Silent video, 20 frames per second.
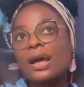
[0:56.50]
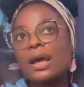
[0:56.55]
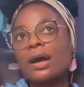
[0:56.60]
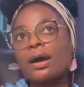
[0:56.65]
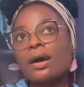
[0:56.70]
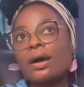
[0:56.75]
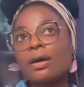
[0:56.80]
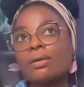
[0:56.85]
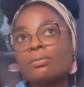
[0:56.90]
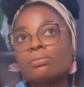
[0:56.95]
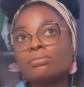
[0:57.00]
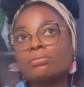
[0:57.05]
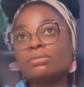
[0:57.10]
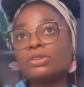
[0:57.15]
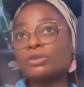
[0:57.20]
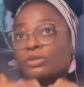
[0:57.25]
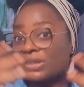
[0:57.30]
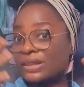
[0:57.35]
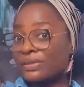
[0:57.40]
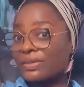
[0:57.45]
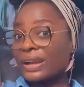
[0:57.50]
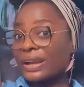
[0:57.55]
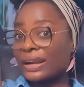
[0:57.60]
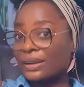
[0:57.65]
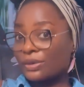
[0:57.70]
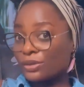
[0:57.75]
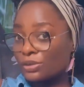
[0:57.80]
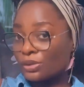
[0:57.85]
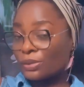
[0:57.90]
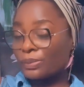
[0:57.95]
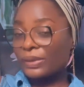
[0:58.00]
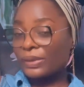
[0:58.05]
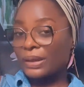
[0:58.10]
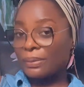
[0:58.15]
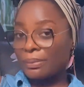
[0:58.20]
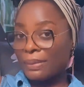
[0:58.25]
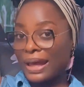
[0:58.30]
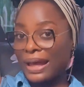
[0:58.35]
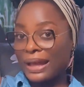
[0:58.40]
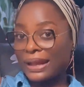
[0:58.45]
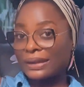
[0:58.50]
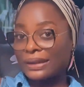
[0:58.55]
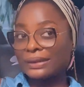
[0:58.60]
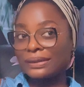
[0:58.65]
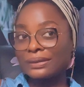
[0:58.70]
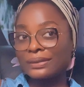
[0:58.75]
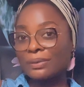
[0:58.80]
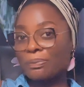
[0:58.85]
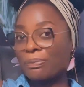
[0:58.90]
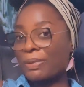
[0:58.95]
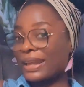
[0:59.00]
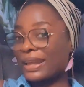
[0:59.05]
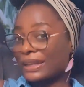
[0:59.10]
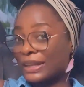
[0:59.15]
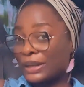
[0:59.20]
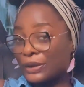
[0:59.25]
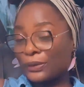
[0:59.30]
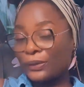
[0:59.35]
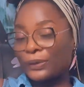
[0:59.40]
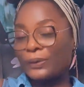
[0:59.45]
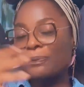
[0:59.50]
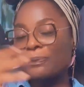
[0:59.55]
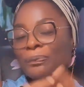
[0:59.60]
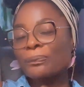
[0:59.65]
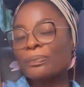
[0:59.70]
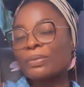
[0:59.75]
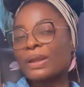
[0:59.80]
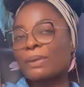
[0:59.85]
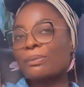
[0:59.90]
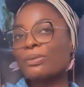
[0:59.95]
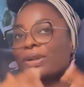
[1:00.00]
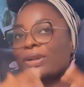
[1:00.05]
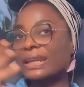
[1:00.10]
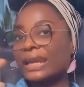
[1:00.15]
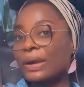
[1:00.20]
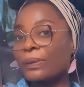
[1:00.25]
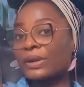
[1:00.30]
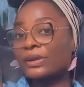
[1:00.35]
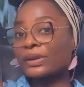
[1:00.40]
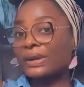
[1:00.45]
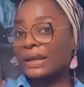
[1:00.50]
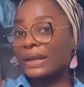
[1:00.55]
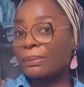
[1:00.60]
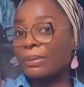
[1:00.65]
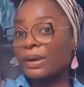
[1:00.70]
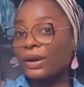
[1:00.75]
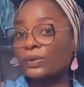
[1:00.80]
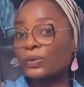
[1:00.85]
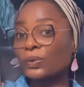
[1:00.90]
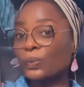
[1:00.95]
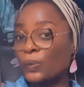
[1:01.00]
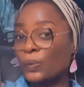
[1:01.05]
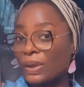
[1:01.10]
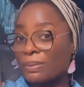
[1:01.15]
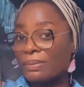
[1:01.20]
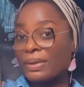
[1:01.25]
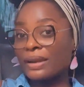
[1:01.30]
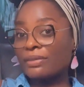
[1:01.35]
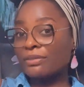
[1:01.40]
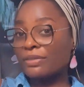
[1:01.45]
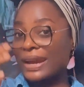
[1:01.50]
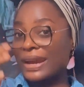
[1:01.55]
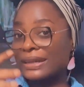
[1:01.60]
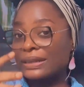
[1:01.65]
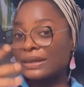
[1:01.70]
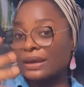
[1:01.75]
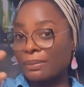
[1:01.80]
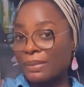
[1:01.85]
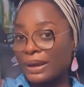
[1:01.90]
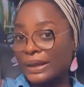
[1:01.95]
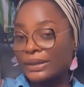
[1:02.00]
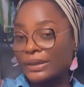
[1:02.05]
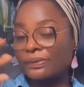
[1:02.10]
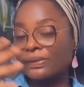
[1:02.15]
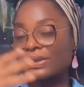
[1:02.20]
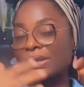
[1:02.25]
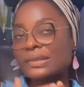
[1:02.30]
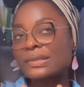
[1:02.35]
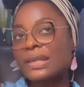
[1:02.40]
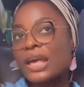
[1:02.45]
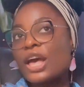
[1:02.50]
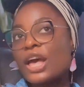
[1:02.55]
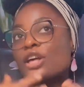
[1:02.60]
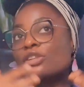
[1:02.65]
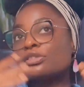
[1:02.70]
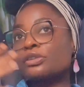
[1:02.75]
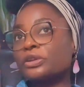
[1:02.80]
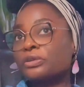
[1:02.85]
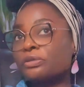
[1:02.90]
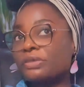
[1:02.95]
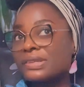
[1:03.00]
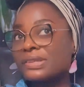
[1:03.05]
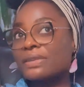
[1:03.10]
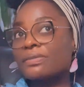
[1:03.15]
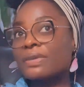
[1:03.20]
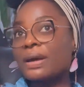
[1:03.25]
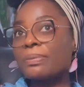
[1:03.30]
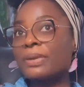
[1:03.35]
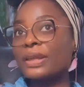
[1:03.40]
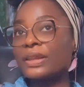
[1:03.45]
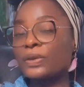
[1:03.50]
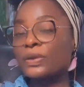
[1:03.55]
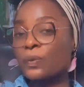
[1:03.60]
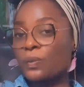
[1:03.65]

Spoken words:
the receiver can also be a man, depending on, but here we're talking about women riding a man's face. So the receiver, being the